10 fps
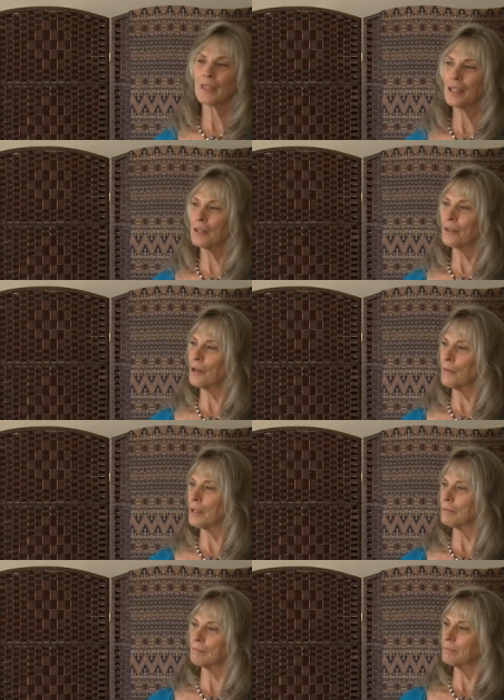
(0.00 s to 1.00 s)
you know, I
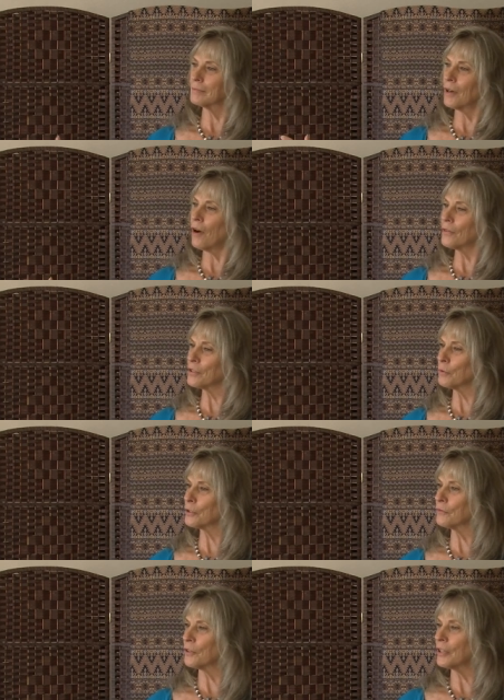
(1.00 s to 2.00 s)
want all these
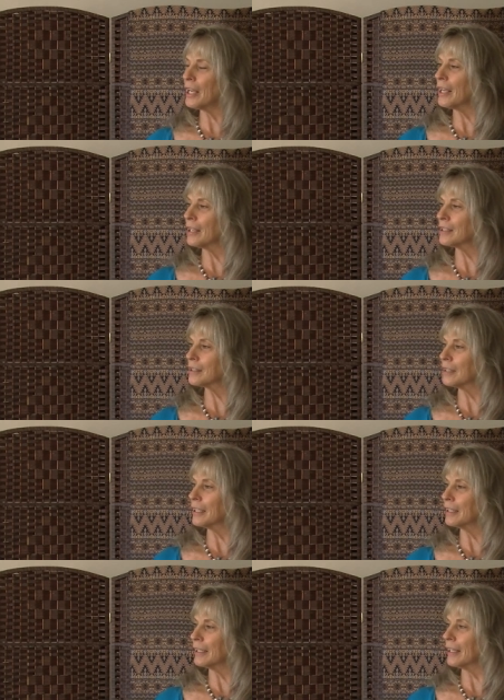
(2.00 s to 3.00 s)
wonderful things,
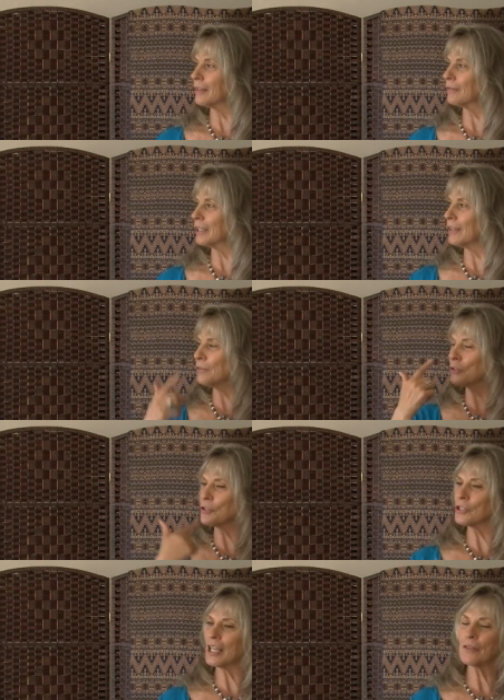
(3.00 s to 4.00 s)
and yet even when
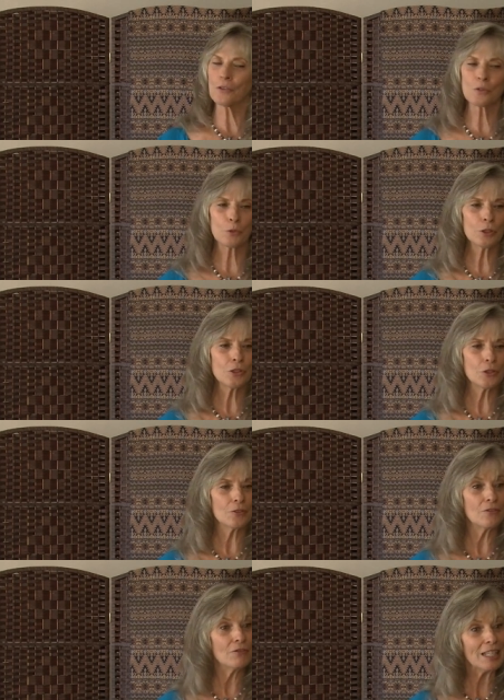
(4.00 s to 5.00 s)
you say those words, you
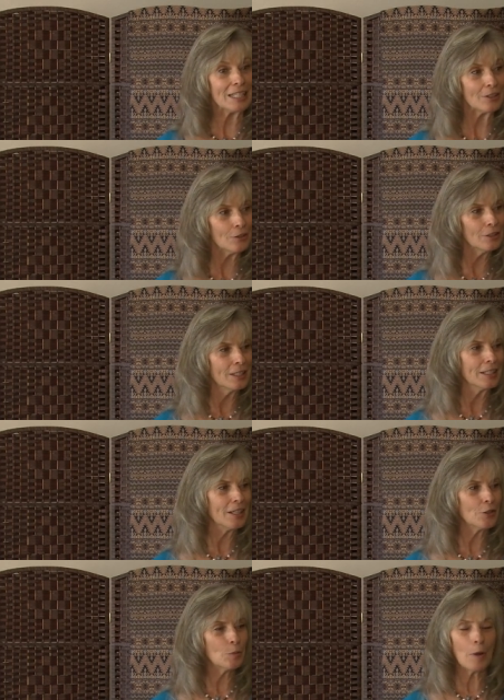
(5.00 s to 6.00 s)
can feel
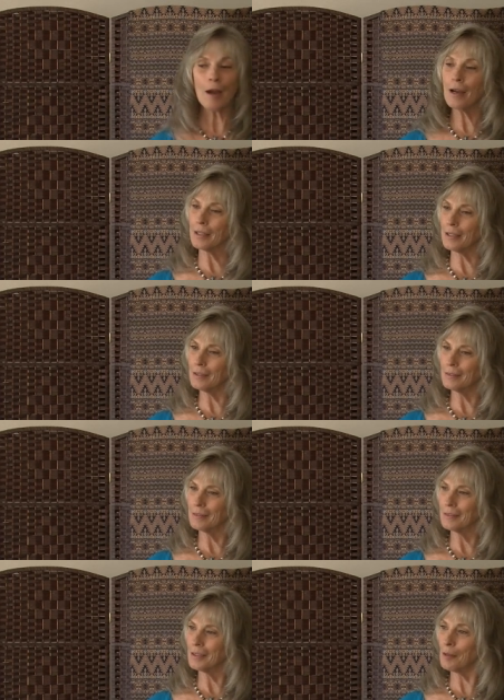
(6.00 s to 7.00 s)
in your body
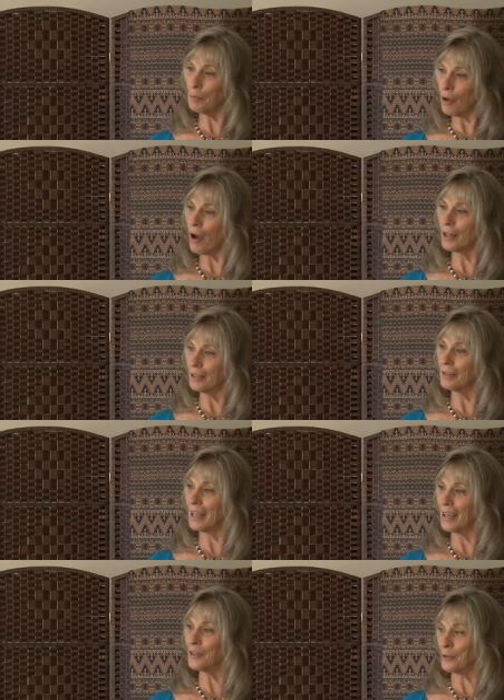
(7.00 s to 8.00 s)
a block,
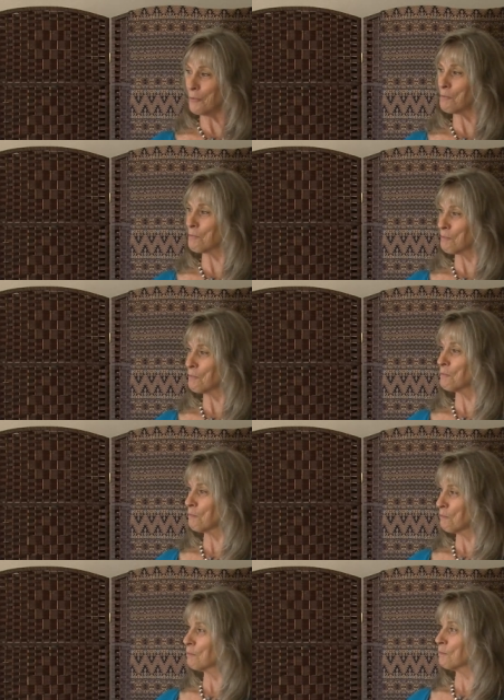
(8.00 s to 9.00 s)
can't you?
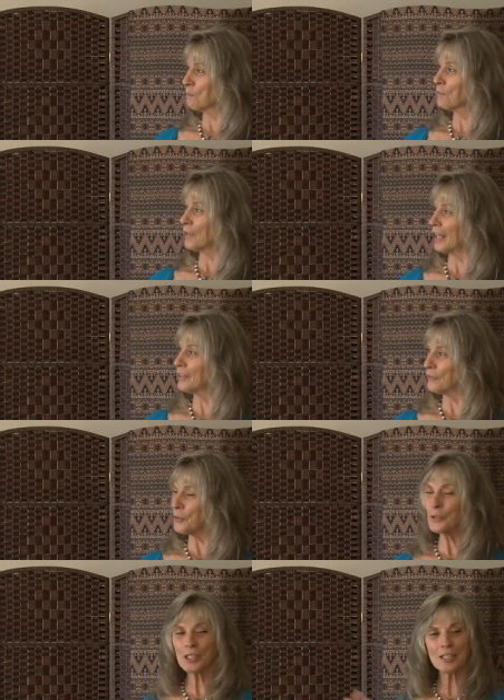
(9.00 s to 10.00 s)
Like if
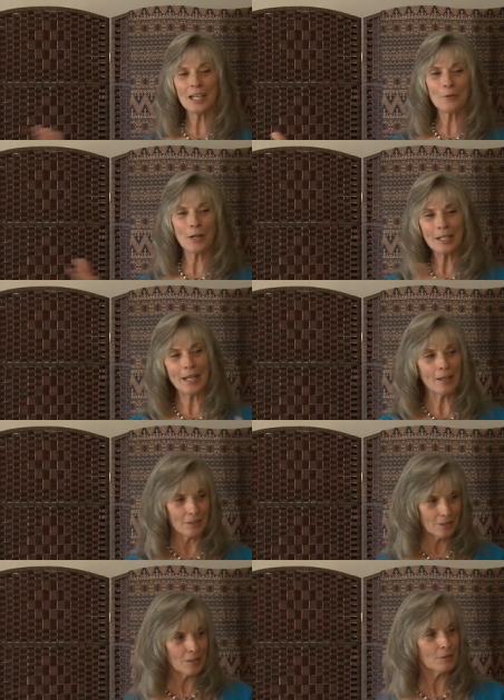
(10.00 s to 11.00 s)
you were to say right now,
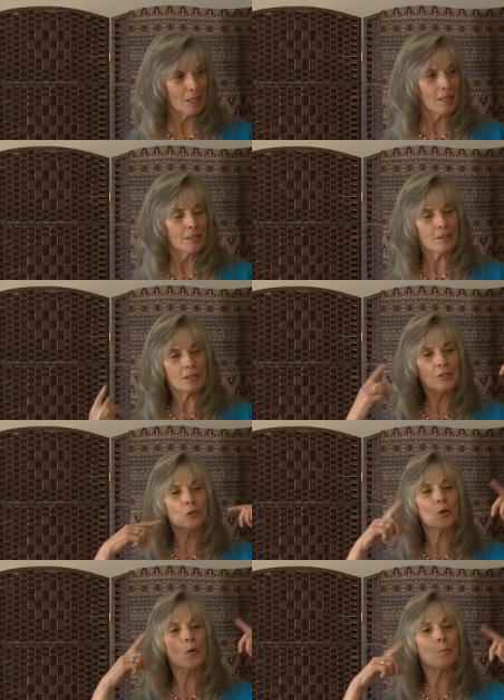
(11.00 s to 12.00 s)
let's just, just in
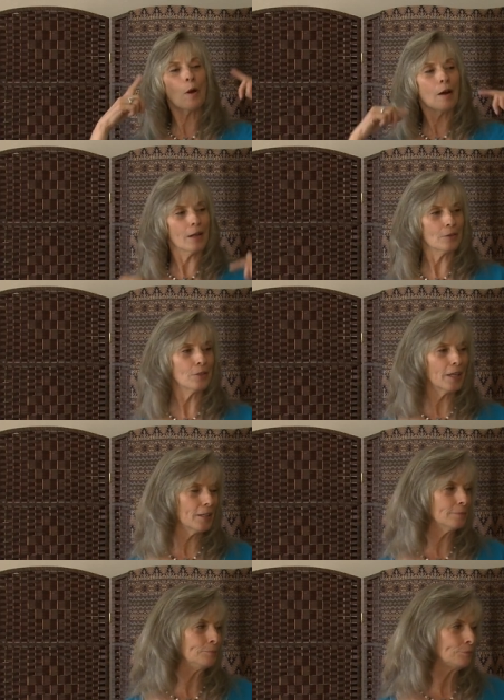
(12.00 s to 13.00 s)
your own mind, okay,